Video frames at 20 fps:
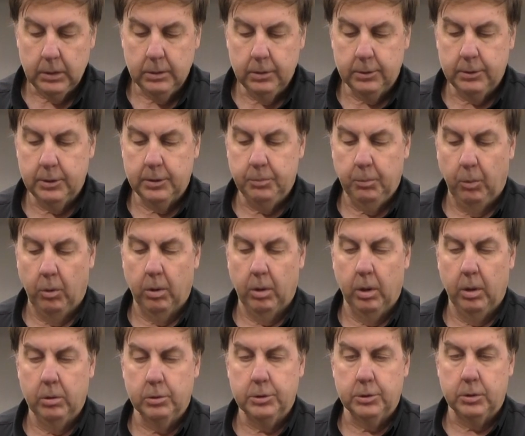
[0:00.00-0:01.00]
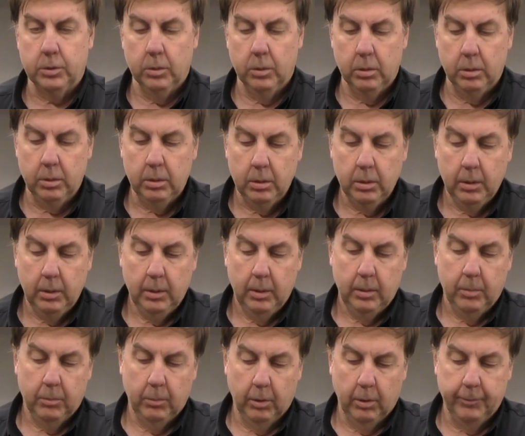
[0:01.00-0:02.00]
This is more old school,
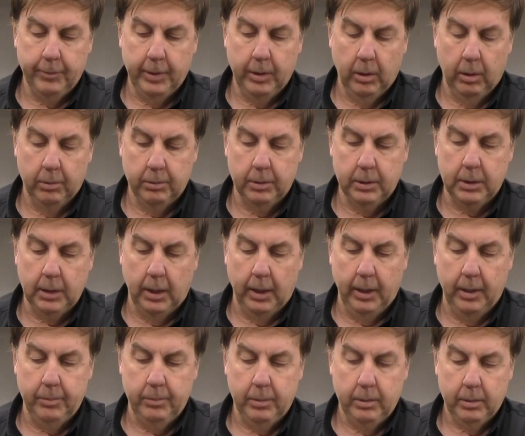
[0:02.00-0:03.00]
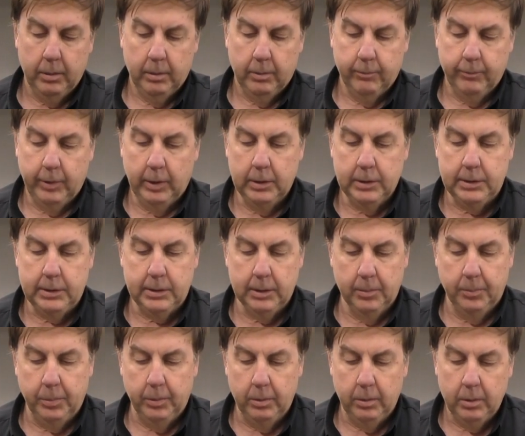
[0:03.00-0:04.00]
more of the older type, very
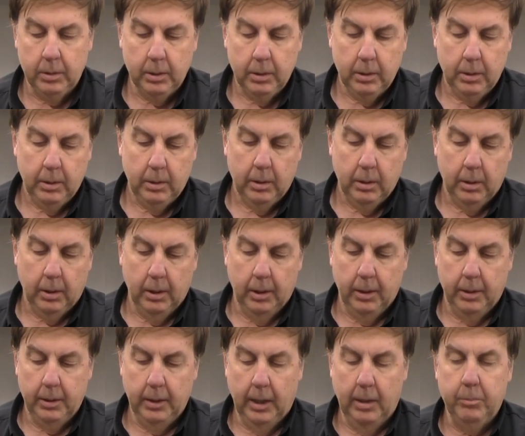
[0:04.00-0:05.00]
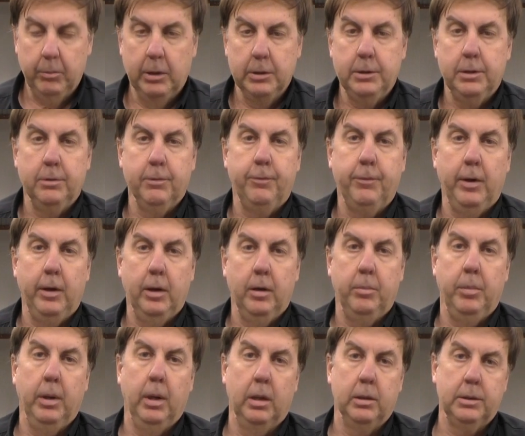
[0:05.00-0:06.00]
simple, not much to fail,
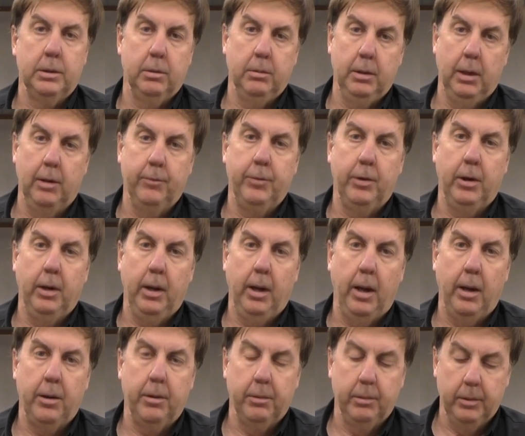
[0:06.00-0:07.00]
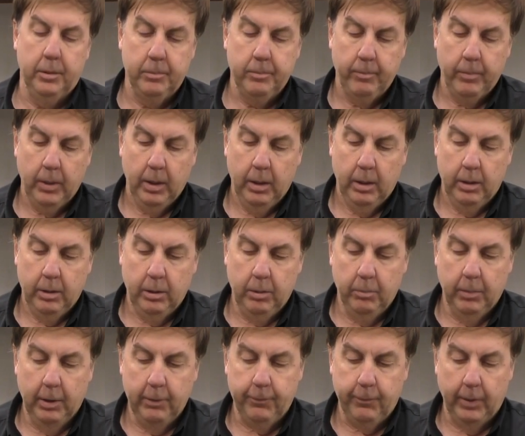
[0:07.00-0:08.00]
but also not very accurate. You
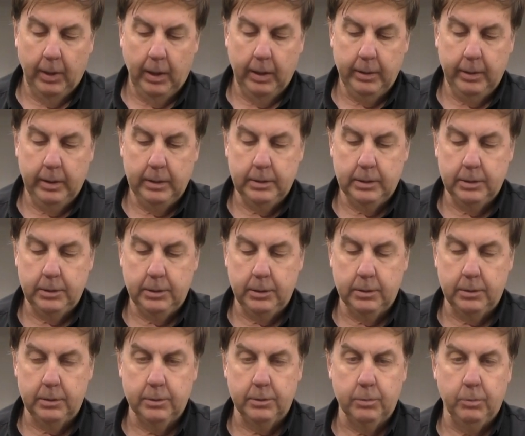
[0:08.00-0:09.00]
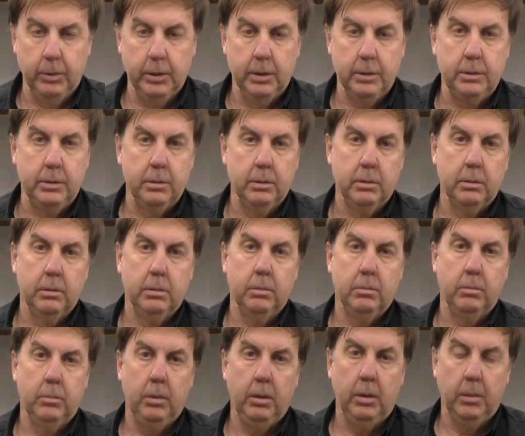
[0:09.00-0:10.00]
may find these, it's just a switch.
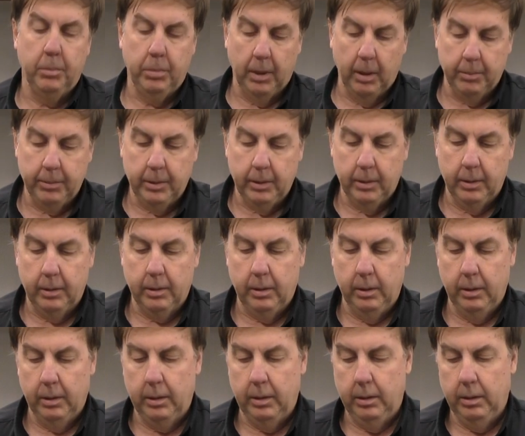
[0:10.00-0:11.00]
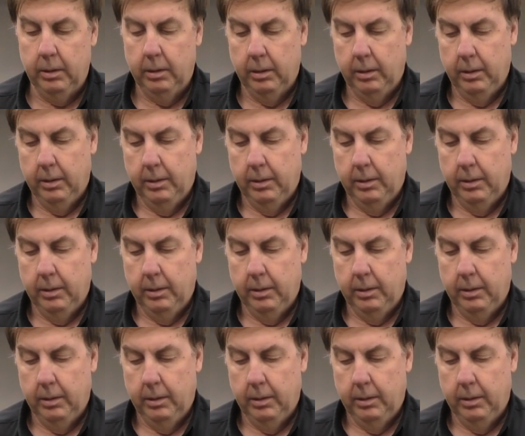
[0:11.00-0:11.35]
You can probably hear it clicking.